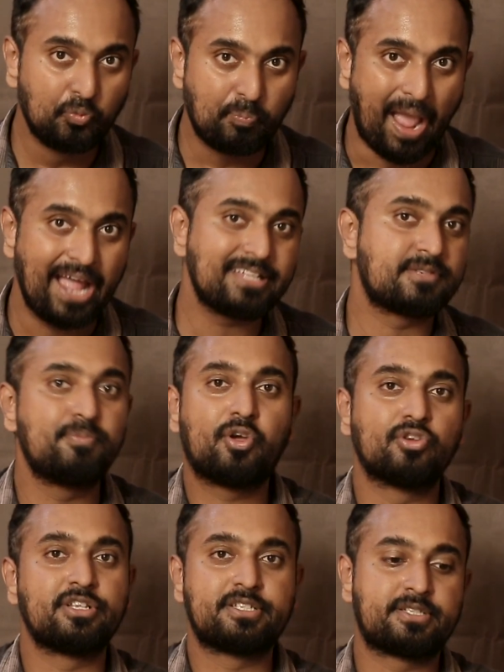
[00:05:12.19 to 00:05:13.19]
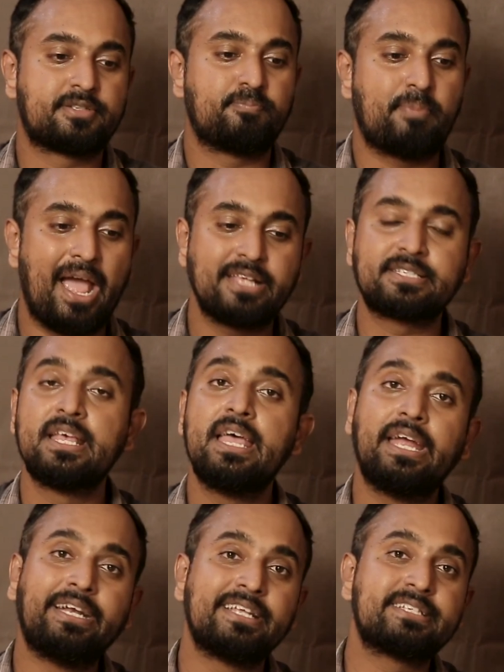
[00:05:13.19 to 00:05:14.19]
pairs because it's pairs,
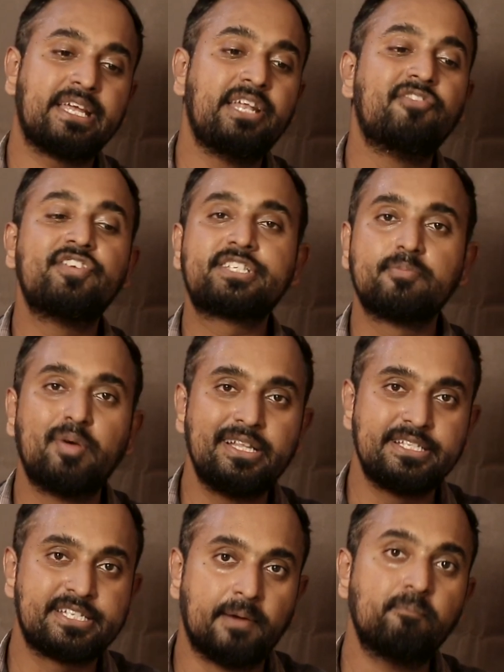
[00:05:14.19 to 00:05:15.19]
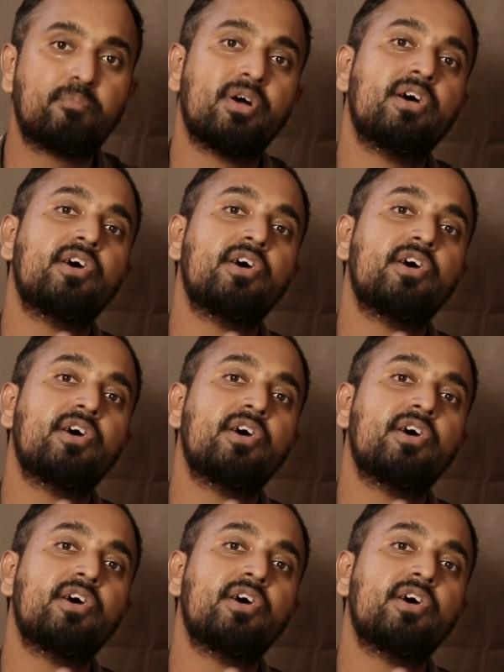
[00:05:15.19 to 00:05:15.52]
it is invisible jump.